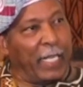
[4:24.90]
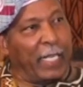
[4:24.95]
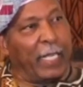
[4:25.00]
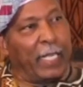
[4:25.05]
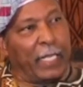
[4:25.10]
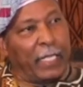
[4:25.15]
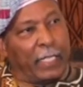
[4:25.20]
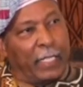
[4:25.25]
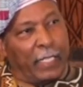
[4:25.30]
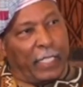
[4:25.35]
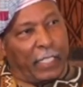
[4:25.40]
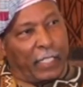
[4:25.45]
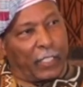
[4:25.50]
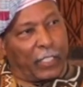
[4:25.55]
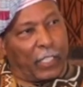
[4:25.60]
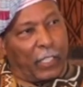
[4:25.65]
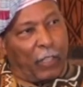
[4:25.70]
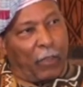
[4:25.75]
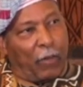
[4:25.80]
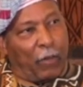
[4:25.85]

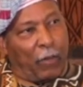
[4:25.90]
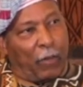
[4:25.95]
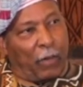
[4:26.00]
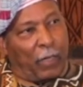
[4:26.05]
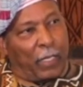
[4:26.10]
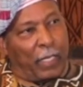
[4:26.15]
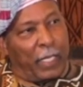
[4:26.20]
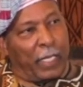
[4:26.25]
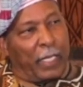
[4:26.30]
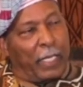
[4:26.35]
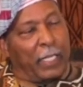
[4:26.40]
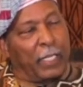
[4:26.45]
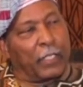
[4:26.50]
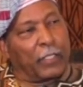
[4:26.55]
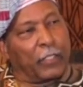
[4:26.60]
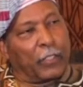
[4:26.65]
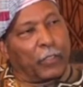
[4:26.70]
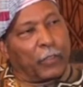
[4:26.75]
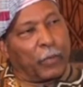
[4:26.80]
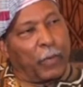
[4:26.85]
this long
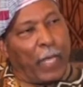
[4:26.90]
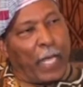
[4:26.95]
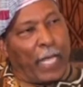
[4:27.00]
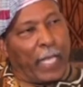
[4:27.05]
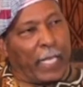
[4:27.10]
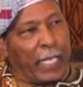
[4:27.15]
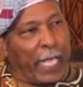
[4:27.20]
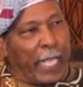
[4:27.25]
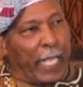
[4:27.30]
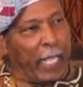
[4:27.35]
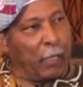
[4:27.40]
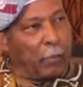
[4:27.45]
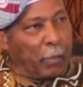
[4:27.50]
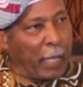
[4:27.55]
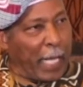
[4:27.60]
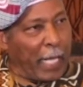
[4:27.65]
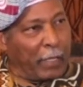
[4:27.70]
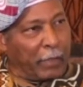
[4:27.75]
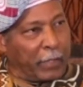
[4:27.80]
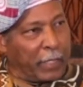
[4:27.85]
to try and help
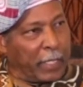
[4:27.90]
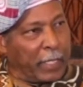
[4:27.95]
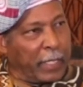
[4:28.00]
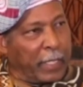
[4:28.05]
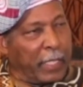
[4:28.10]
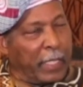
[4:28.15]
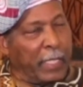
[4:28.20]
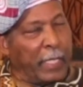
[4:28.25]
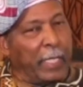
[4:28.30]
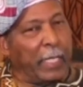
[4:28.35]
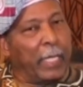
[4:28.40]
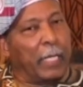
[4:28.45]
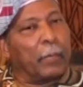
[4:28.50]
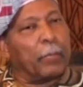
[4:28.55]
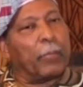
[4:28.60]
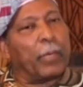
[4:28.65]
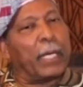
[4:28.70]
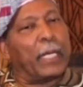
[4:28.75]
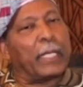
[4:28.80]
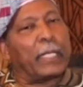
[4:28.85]
out.
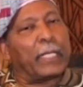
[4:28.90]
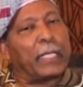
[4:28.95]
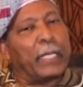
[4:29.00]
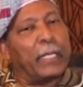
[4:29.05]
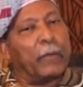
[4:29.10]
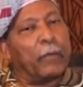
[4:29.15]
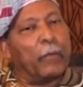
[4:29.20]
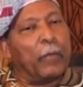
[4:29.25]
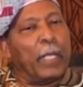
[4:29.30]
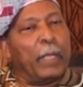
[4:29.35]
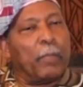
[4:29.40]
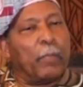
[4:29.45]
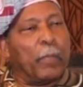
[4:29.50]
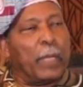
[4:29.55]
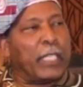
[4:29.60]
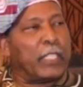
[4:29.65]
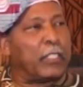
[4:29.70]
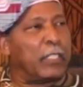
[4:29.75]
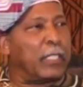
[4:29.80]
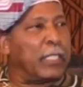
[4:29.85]
But we
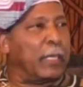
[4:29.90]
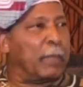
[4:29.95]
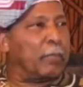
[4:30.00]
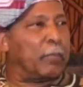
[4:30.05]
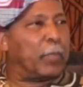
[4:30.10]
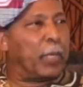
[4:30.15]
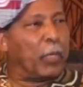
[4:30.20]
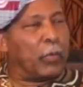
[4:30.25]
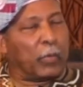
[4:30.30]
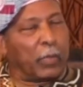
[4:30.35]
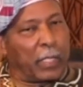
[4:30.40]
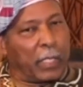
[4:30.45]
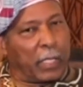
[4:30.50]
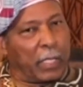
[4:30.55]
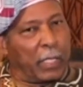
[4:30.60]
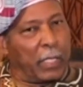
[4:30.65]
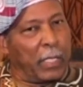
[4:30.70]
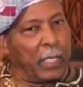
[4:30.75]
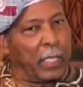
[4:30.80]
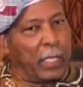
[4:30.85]
missed the
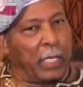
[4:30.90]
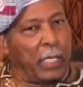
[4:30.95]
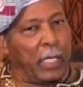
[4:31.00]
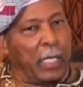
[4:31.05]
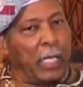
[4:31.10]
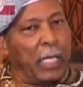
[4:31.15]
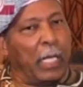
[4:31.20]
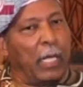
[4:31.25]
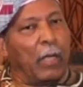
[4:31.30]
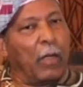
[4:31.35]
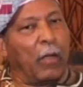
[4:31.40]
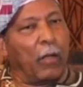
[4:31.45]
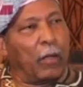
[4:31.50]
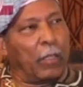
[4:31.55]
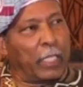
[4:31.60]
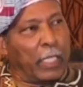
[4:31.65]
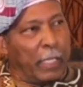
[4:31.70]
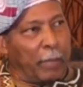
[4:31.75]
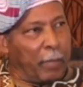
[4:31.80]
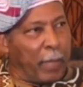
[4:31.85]
boat
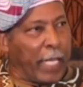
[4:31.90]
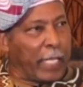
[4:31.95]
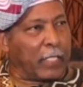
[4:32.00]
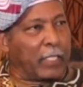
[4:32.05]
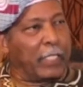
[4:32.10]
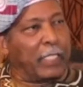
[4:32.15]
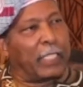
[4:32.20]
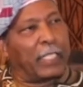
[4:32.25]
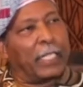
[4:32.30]
on the messenger.